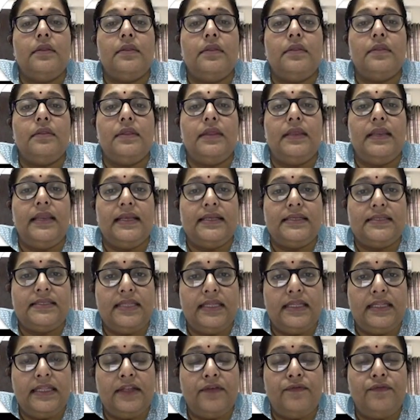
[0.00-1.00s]
the next
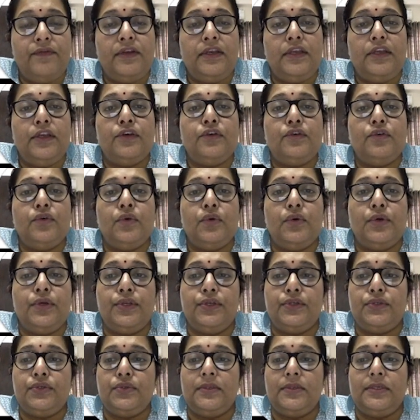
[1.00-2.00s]
thing that we need to look
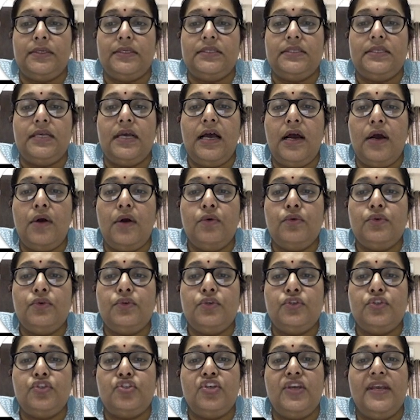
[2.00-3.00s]
into is how
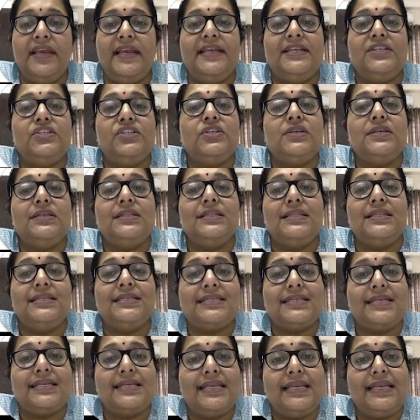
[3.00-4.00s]
to change the
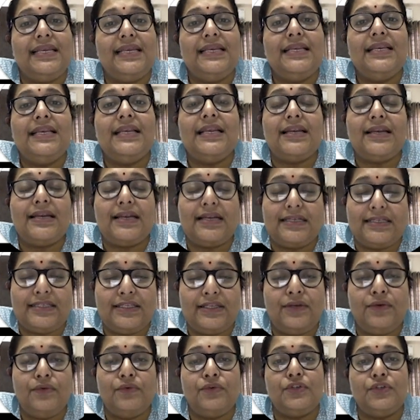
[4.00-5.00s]
screen
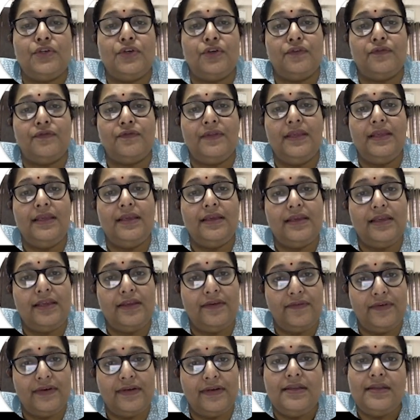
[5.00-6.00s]
resolution of the
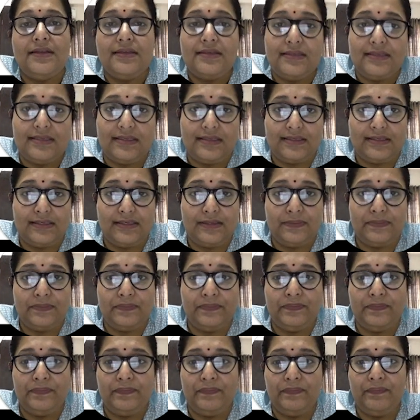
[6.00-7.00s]
given system.
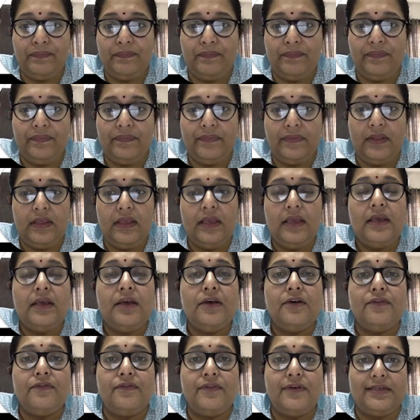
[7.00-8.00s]

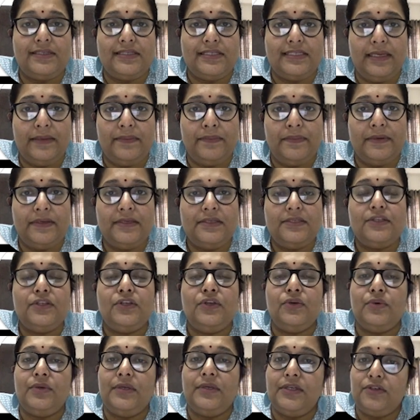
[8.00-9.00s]
First step is
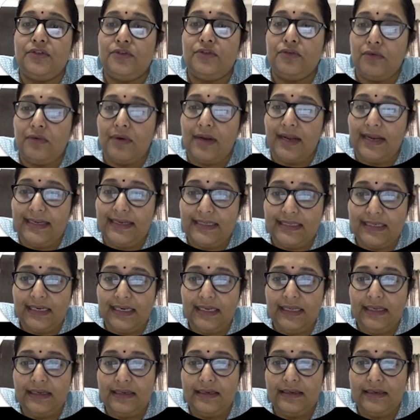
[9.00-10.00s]
you need to right
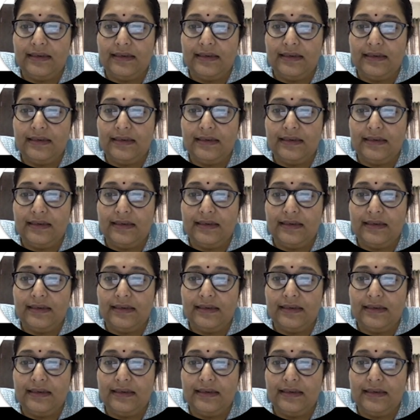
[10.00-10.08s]
click